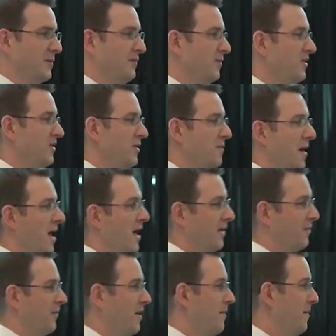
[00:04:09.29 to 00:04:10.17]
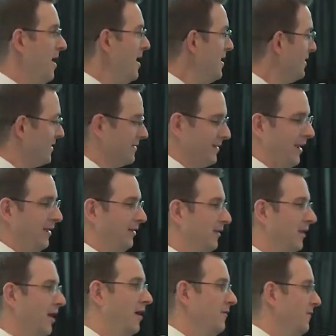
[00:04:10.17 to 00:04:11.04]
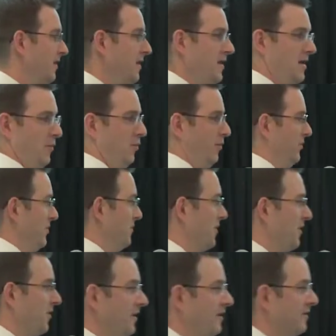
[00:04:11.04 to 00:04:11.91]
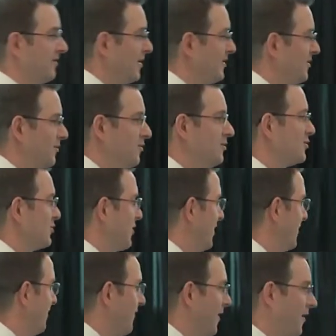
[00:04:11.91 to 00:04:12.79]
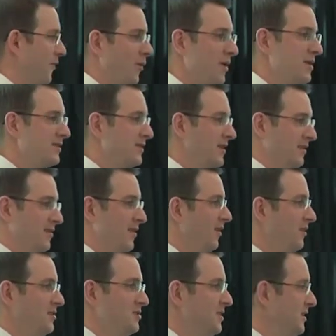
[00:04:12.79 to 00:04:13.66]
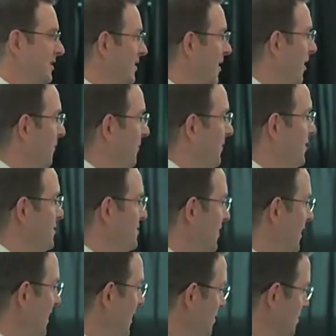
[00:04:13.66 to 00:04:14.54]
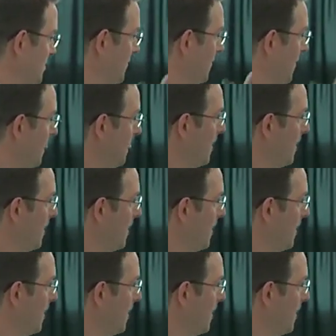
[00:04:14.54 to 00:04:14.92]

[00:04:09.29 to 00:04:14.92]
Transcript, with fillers: something in the back of my mind because I love some of the things I do is try to find ways technology can help in education.